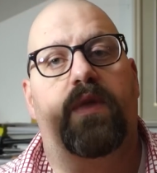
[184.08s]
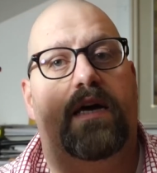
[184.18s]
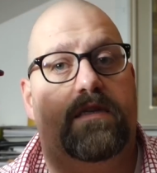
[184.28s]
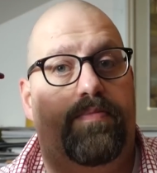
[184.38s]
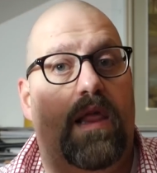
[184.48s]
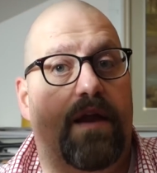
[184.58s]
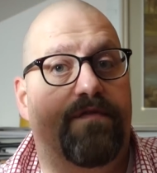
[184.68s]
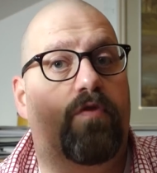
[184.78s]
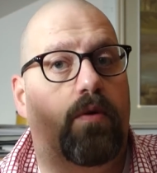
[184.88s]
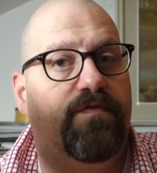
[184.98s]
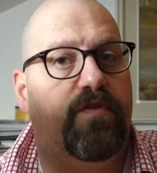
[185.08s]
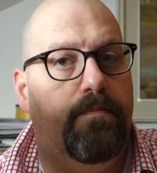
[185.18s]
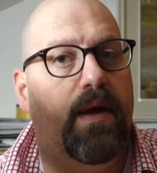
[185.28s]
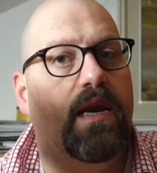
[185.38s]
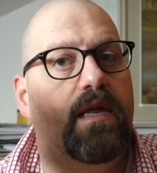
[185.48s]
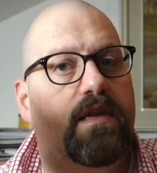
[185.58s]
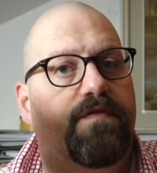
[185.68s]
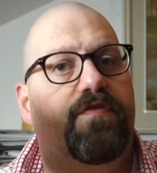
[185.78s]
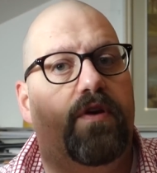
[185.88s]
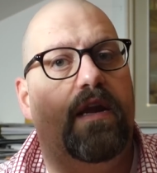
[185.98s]
as a platform for many
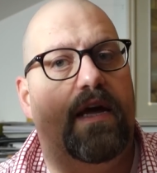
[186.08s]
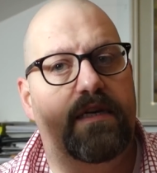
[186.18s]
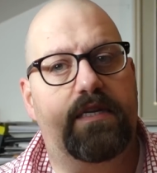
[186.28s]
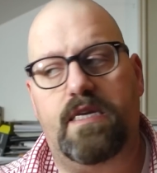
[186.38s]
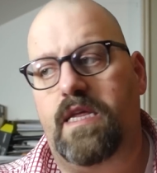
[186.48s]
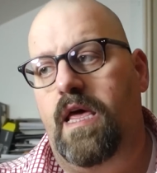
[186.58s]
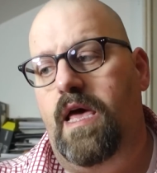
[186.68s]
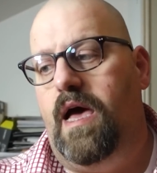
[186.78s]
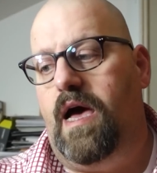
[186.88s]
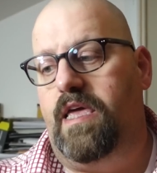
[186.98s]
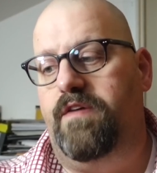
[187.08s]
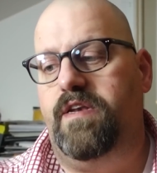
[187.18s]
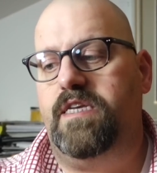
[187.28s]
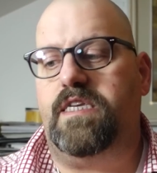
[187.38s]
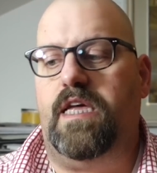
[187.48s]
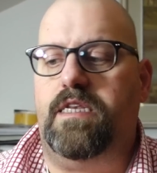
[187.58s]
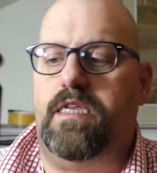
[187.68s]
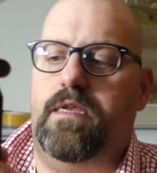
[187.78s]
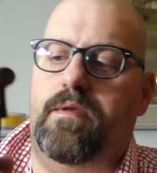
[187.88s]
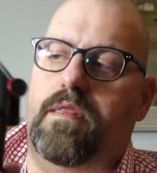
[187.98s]
different lenses, I even
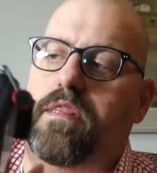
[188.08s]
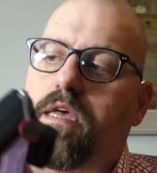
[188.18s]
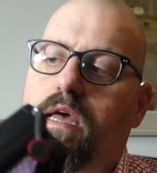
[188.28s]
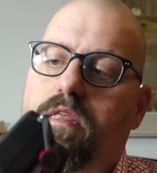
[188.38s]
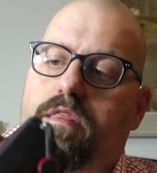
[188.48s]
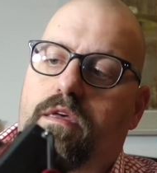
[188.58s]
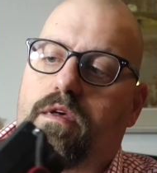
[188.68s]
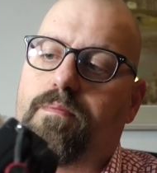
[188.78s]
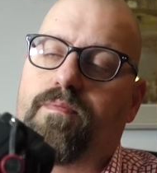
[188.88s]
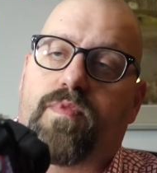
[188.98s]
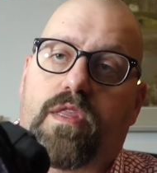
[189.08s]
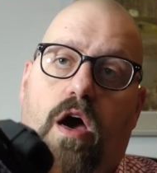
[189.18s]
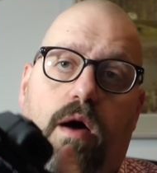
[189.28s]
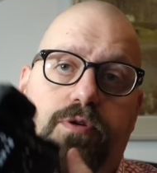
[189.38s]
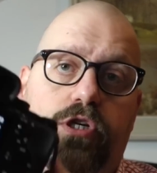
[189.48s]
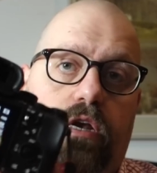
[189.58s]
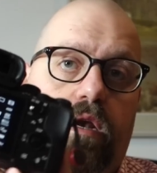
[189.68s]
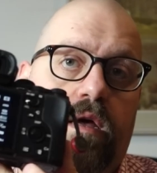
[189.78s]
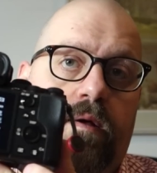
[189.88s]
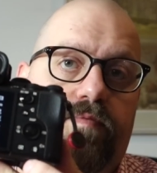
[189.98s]
set the, the, the
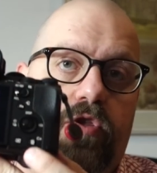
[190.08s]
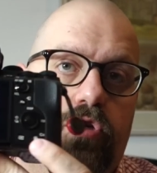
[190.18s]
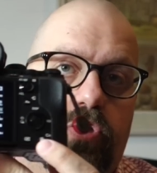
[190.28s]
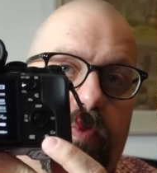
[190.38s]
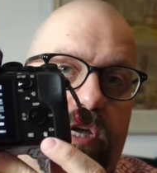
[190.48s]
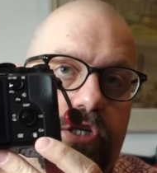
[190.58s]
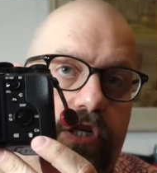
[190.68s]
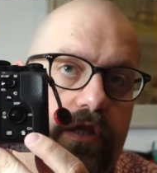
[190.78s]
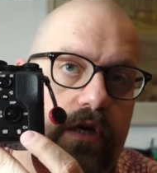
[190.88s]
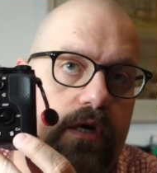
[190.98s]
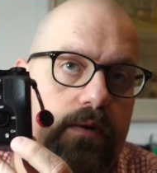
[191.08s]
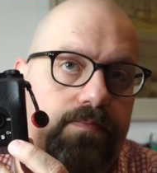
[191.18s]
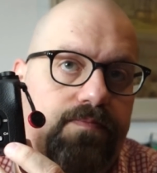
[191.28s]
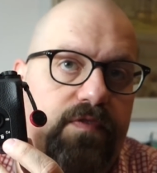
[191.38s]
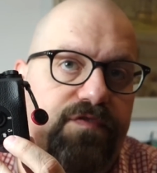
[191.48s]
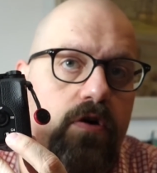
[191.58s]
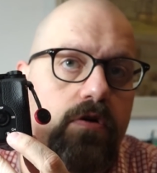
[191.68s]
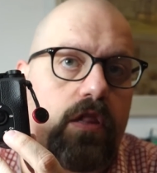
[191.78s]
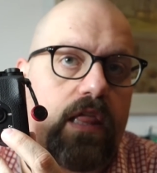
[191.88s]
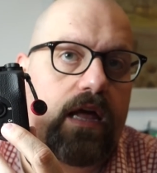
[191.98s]
option to switch the
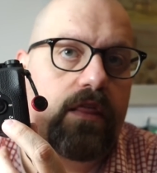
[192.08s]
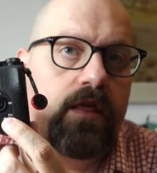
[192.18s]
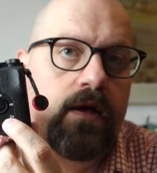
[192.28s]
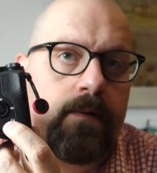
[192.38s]
focal length